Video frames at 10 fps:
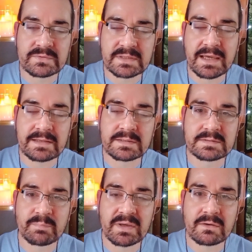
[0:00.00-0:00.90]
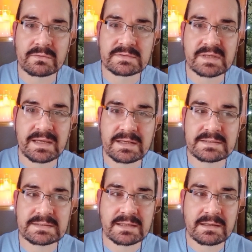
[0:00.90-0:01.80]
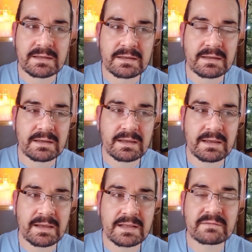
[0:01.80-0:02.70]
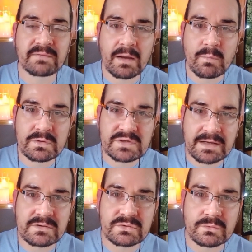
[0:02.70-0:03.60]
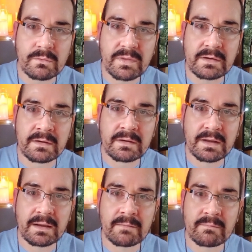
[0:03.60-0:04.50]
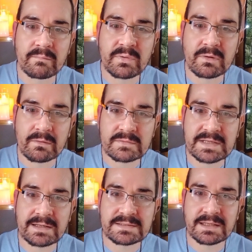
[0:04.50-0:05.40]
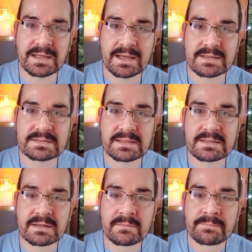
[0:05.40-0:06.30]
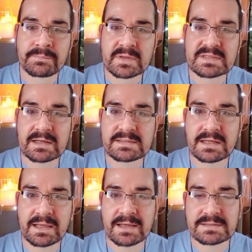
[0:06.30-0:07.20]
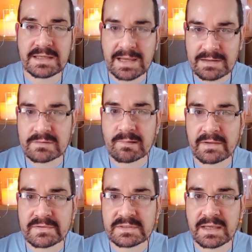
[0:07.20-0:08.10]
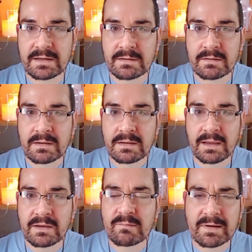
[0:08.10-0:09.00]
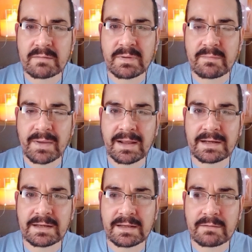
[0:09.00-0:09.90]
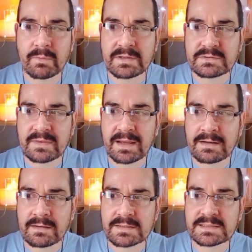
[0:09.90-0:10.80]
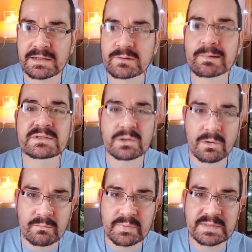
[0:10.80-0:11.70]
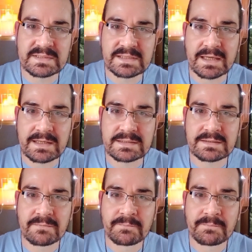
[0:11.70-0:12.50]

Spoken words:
skins because it's far more gentle than pure salicylic acid. Salicylic acid can dry the skin incredibly badly, which then the skin tries to compensate